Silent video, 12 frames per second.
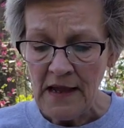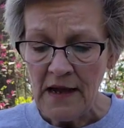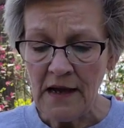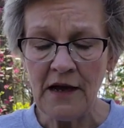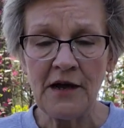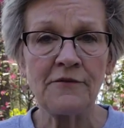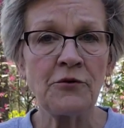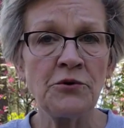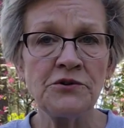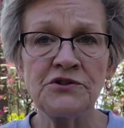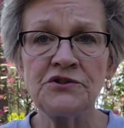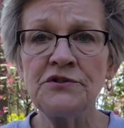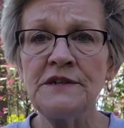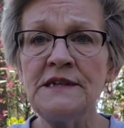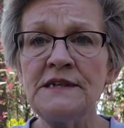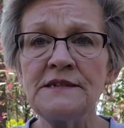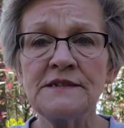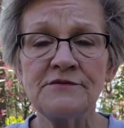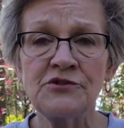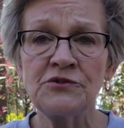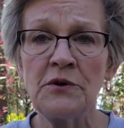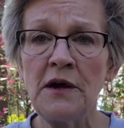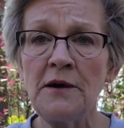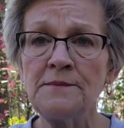Of course, trees,
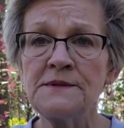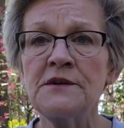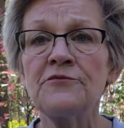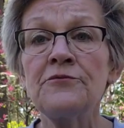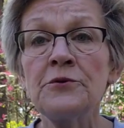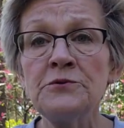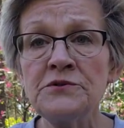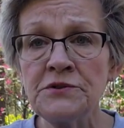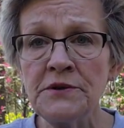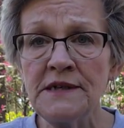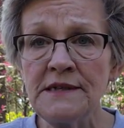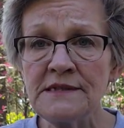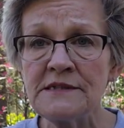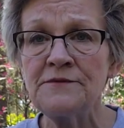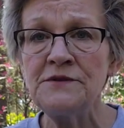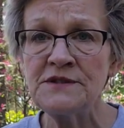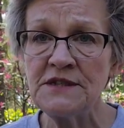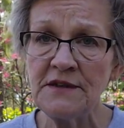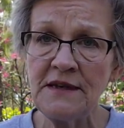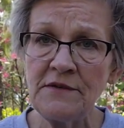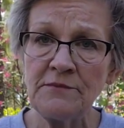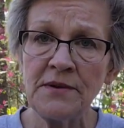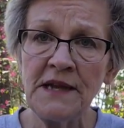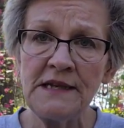shrubs, fruit trees. If you still
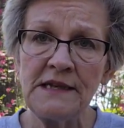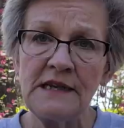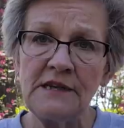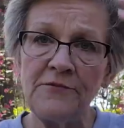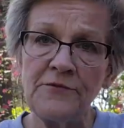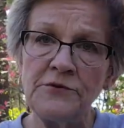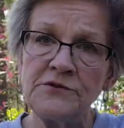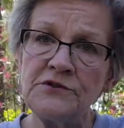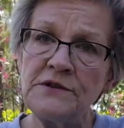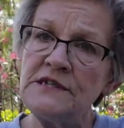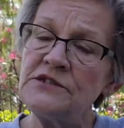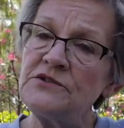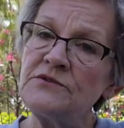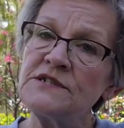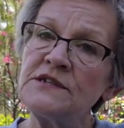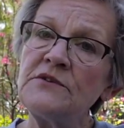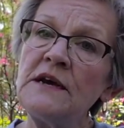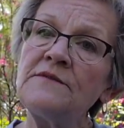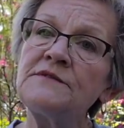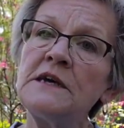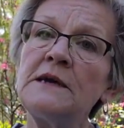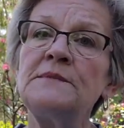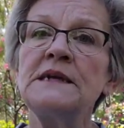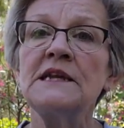haven't planted any fruit trees, you still have
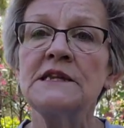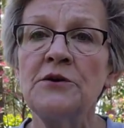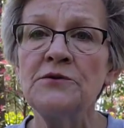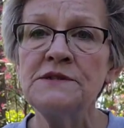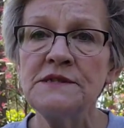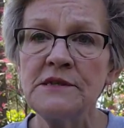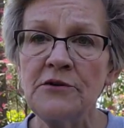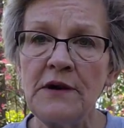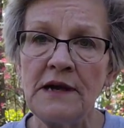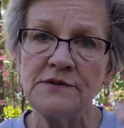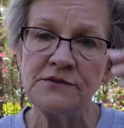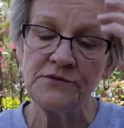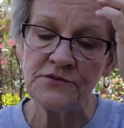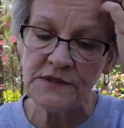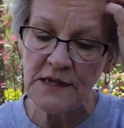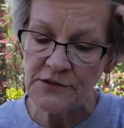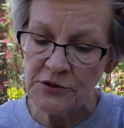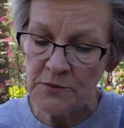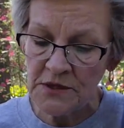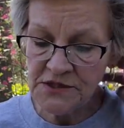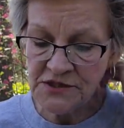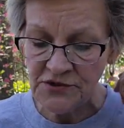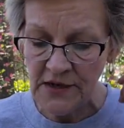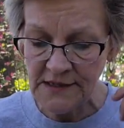time to get those in the ground so there's not too much
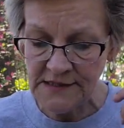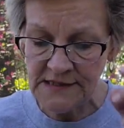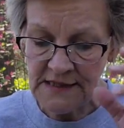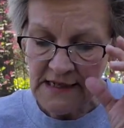stress.